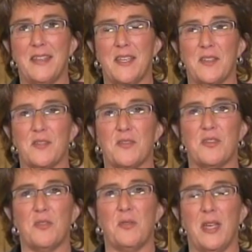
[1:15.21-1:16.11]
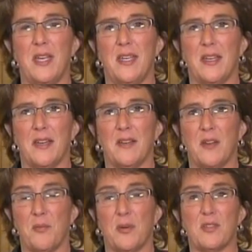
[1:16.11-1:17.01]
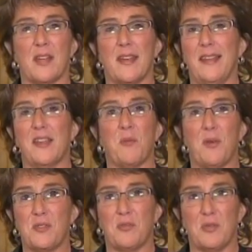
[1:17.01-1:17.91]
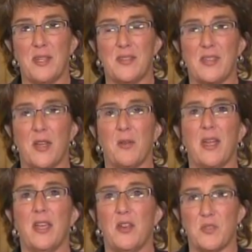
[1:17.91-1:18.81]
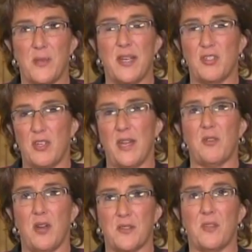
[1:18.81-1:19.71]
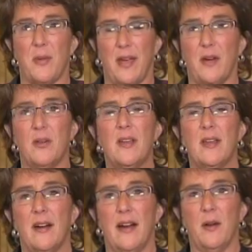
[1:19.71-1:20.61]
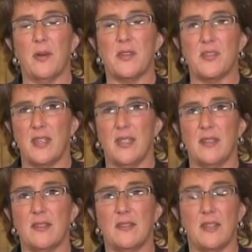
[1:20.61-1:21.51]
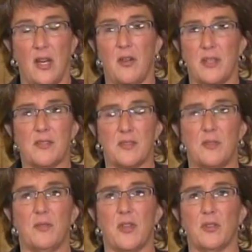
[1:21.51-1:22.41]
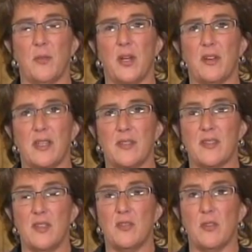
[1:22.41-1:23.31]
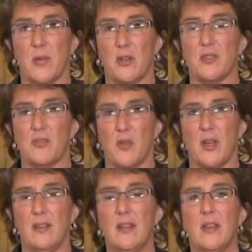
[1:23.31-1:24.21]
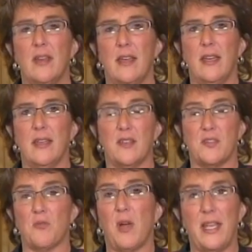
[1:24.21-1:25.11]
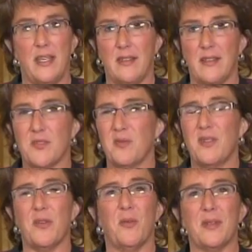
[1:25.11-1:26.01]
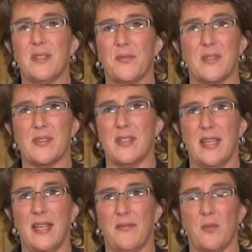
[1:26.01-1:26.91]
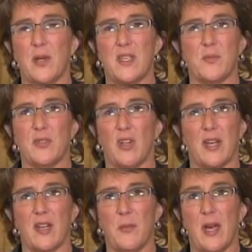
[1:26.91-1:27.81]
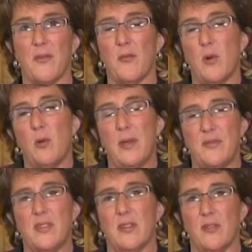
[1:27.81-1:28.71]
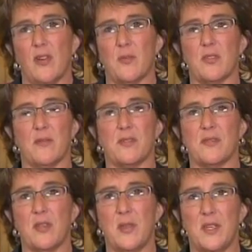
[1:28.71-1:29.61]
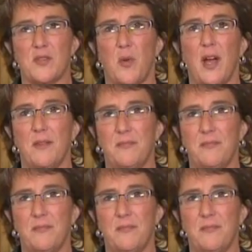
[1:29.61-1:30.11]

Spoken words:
is do a kind of like a press release saying, okay, here's my shot across the bow. I want to send terrorists who've killed Americans into American soil, and it's in writing. And that's really the only difference today from what he's been talking about and from what we've seen on the Armed Services Committee as well.